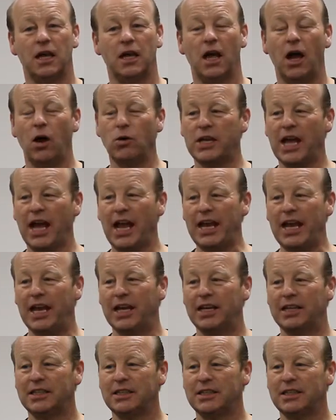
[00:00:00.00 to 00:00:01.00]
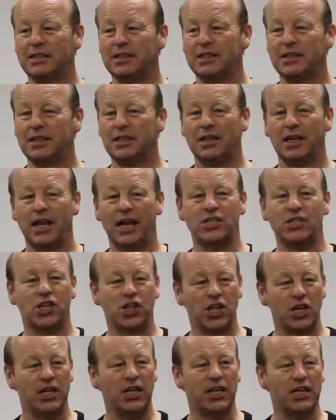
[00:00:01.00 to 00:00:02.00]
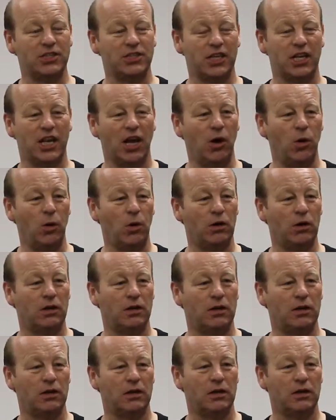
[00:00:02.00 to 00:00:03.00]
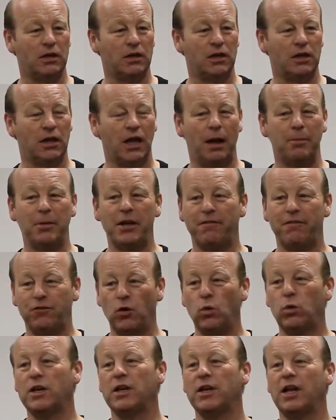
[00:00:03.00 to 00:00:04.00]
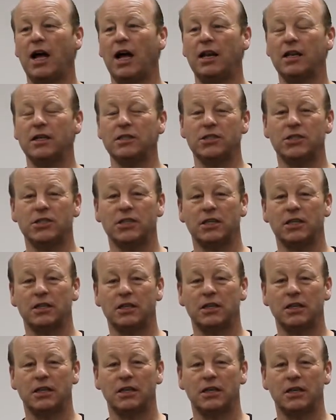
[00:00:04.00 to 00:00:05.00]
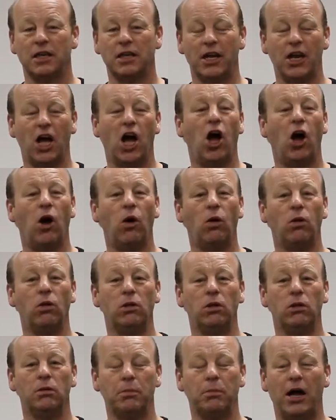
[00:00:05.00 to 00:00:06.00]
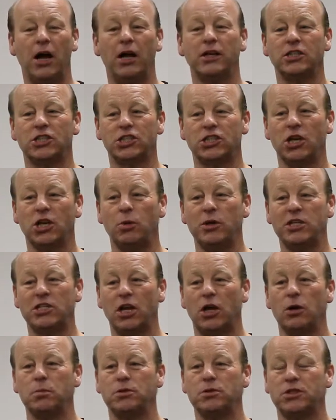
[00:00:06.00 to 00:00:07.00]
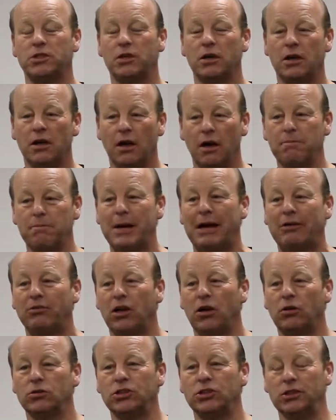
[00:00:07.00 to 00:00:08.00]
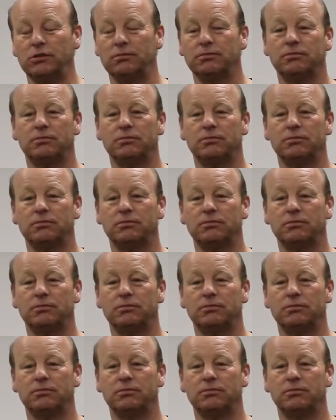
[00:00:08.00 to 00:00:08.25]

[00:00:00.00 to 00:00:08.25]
Okay, it's 30 years ago. I'm in the Falkland Islands in a hole behind the snowy slopes of Mount Longdon.